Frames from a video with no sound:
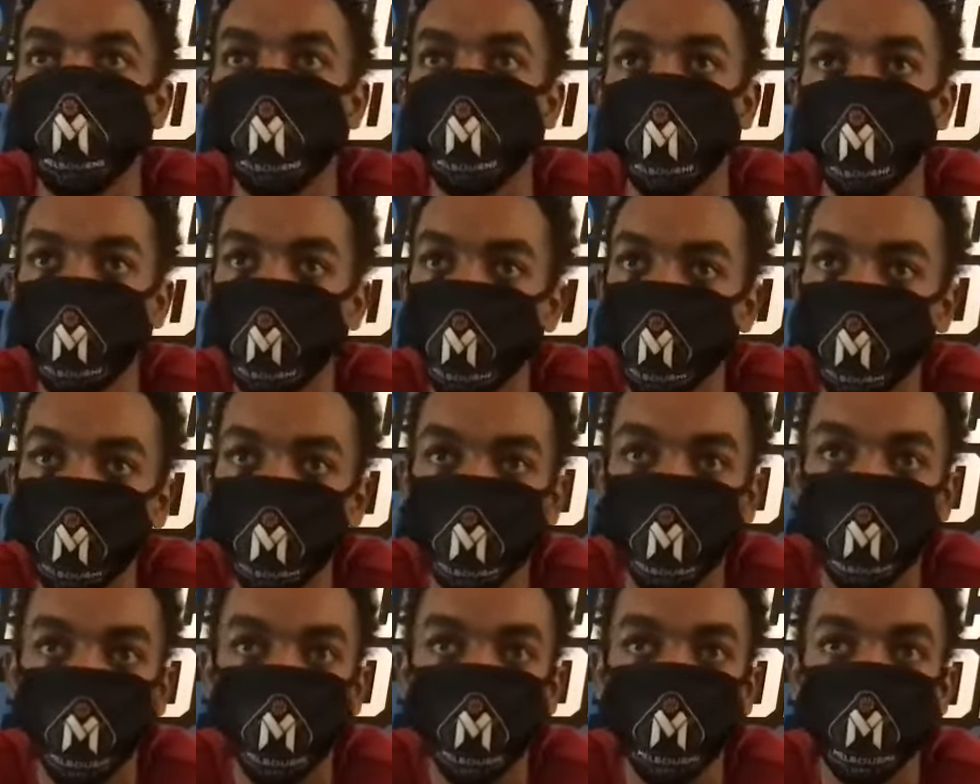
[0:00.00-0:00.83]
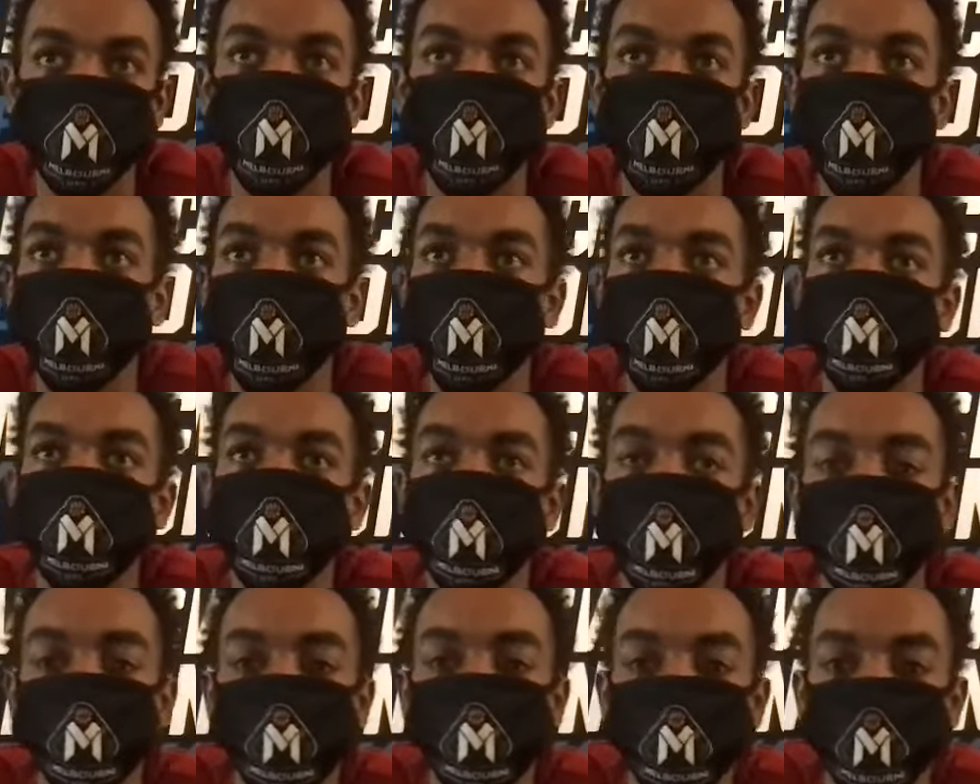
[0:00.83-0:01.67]
No concerns at all. I know
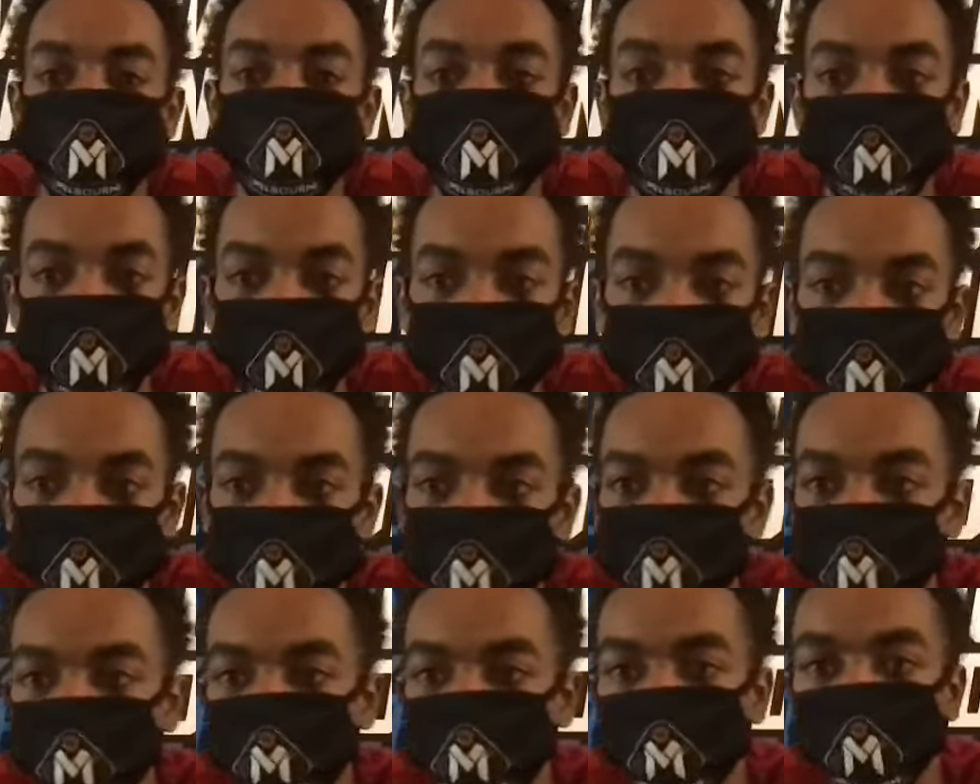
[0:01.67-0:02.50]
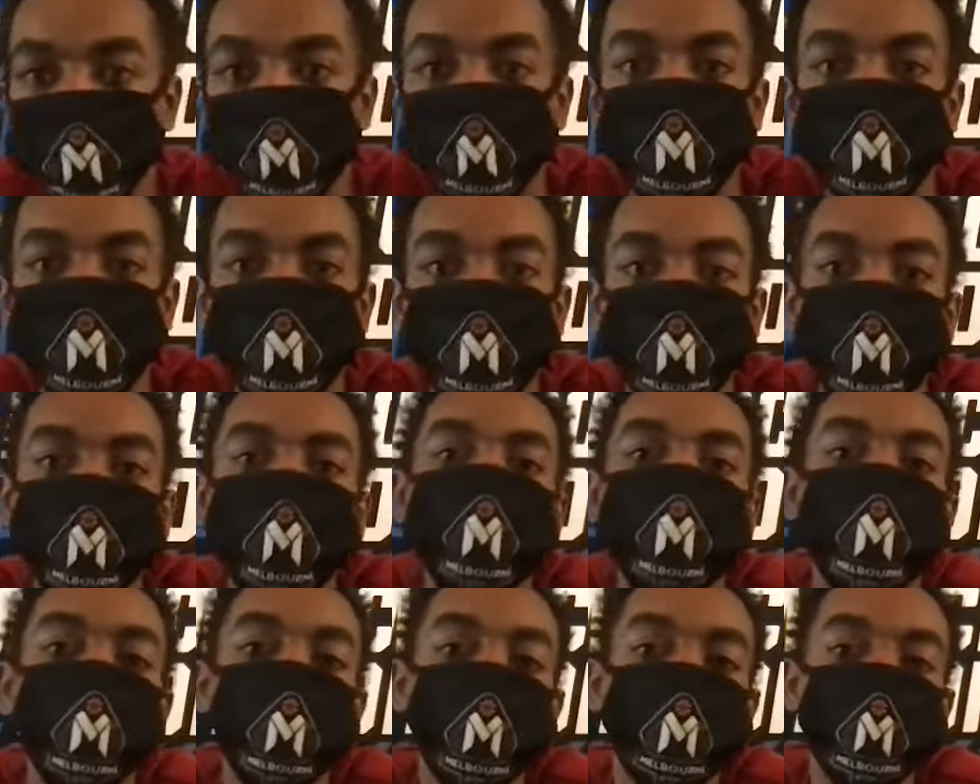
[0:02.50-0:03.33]
Justin's a guy that spends
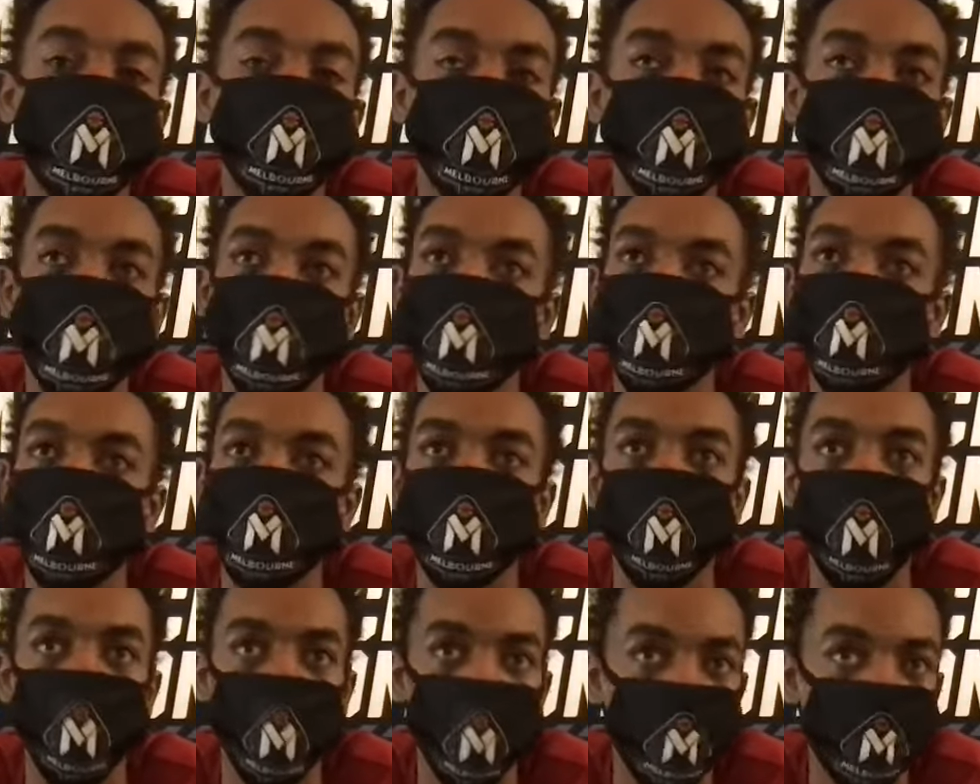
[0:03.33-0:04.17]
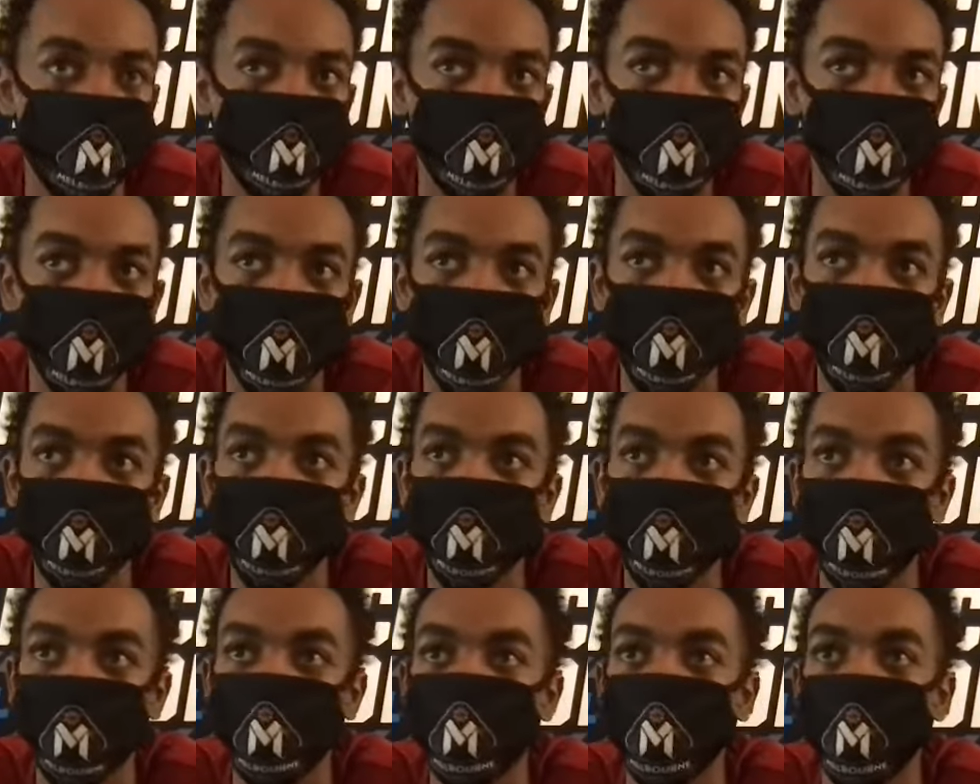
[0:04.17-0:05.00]
excess time, you know, with
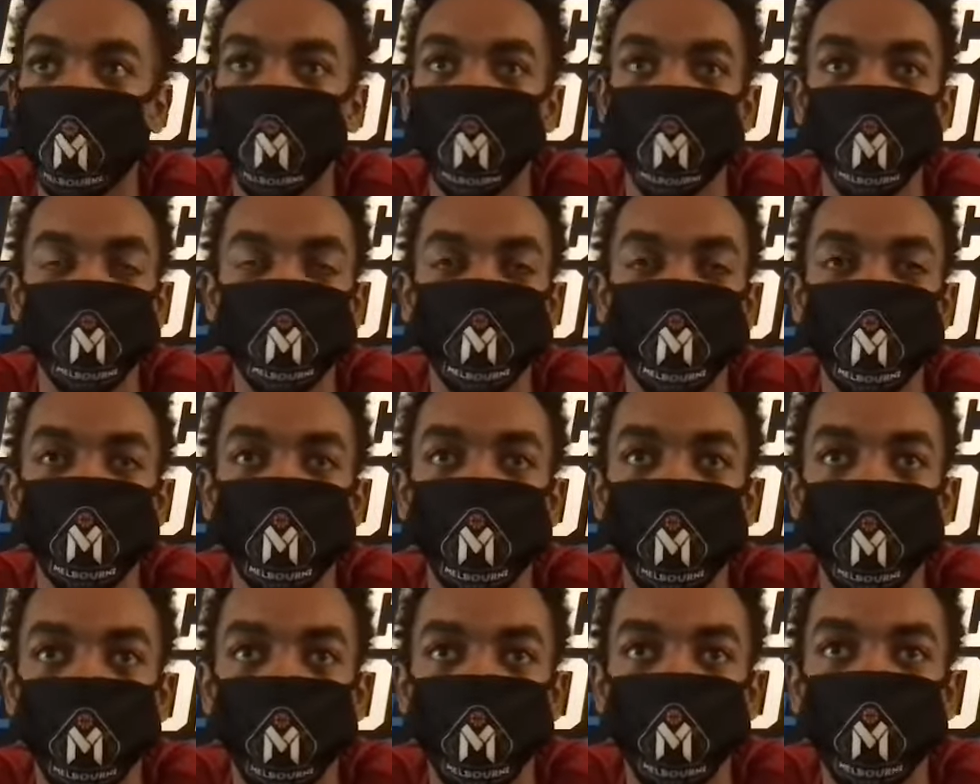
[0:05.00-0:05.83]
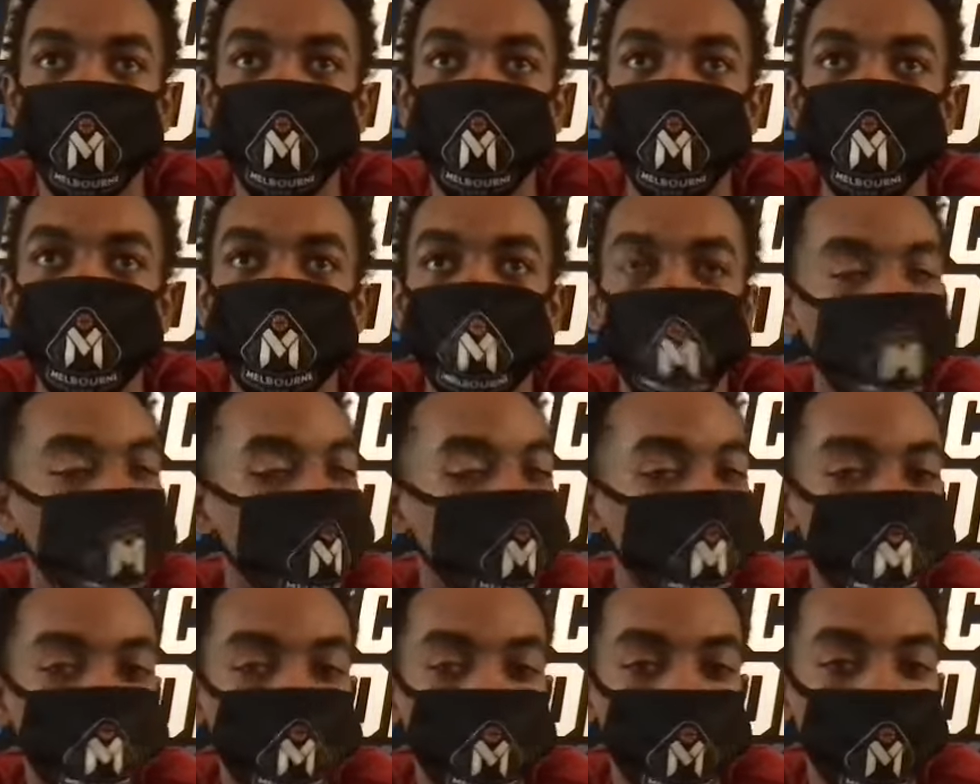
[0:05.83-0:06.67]
our trainers and our training
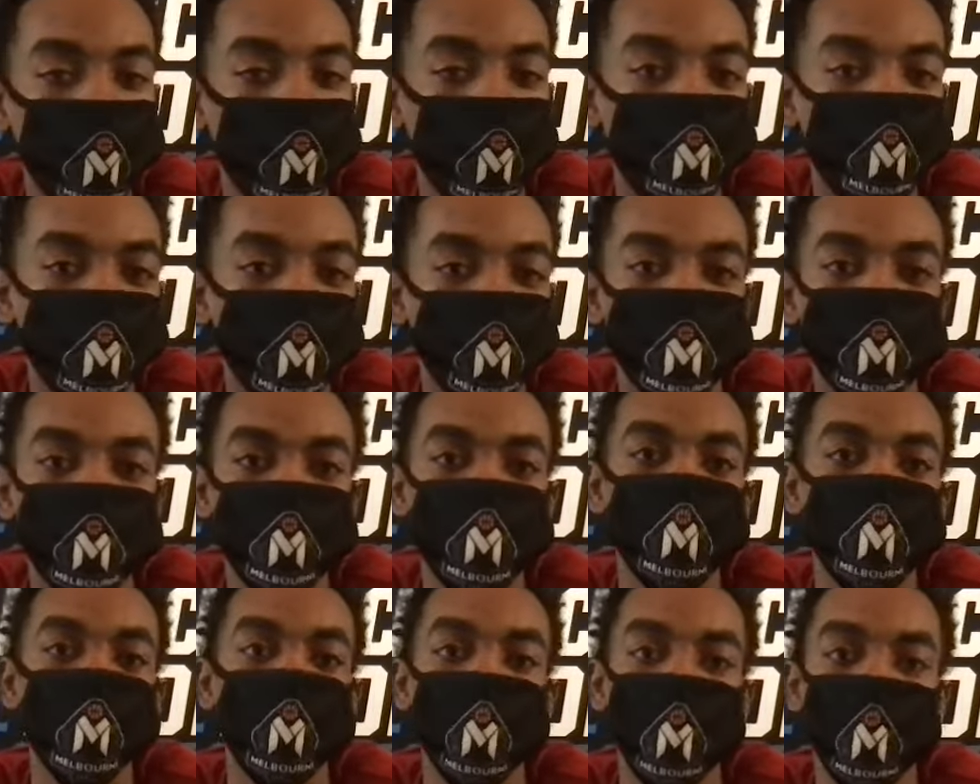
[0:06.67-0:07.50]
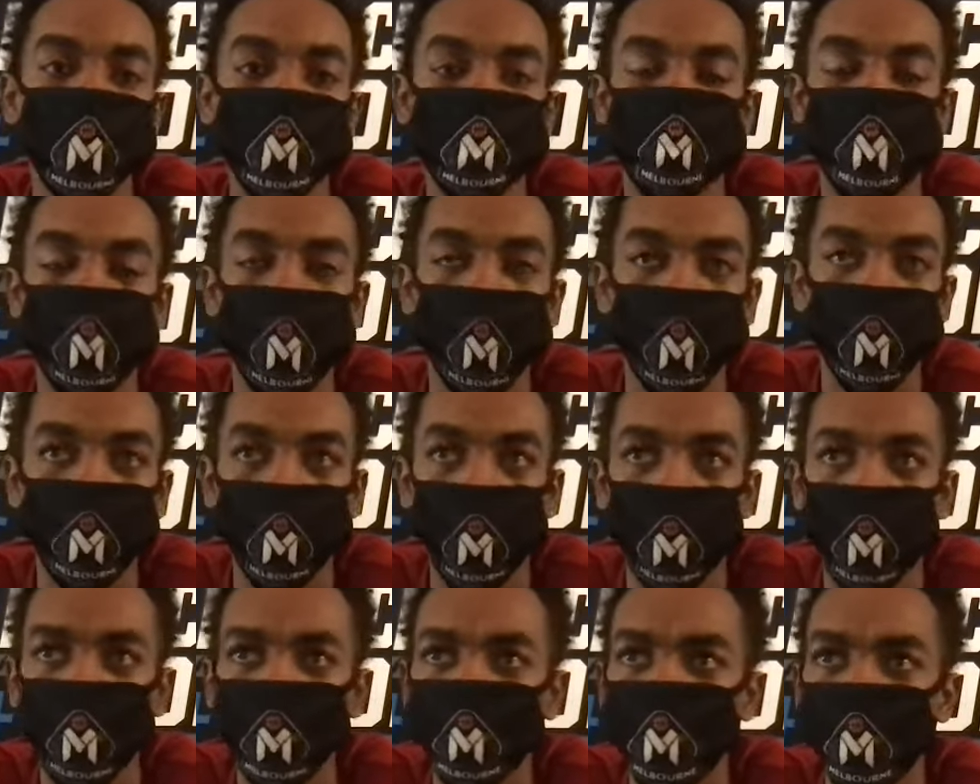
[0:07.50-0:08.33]
staff and just to get his body right.